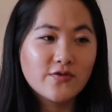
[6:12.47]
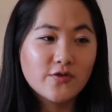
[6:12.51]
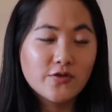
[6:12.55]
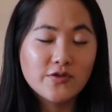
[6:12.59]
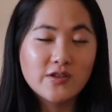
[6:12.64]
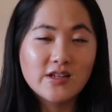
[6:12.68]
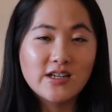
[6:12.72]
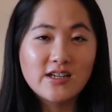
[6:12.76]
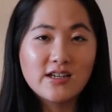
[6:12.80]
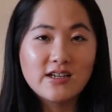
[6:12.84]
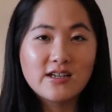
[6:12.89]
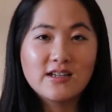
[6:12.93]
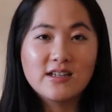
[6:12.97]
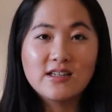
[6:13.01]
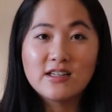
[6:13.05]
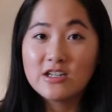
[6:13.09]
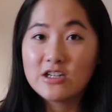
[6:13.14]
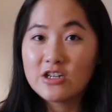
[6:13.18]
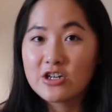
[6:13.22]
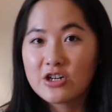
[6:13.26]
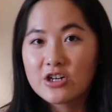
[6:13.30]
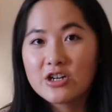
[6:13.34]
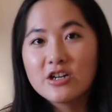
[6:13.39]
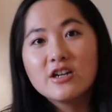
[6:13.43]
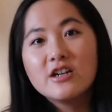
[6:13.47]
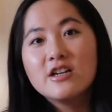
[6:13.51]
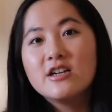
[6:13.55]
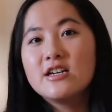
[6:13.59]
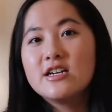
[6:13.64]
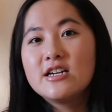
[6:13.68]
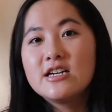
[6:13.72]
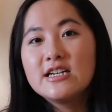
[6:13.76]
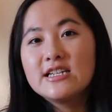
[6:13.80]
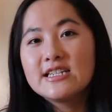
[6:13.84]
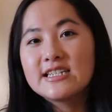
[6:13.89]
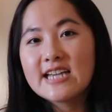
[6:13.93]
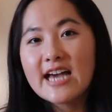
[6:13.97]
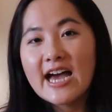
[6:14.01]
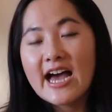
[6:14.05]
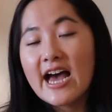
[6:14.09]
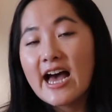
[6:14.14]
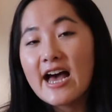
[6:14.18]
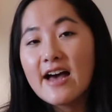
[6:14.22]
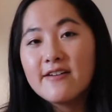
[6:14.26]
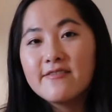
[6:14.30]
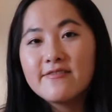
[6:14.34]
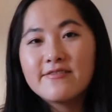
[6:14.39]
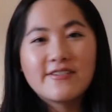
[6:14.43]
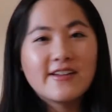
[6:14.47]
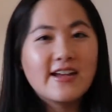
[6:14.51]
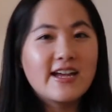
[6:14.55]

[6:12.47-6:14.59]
for the year to have,